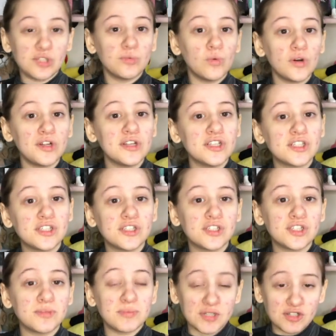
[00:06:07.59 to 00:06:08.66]
wants
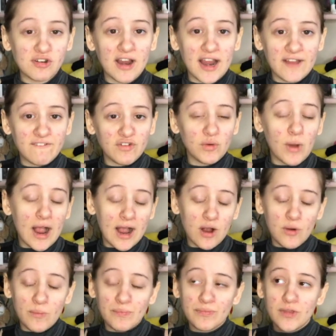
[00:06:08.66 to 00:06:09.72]
to portray throughout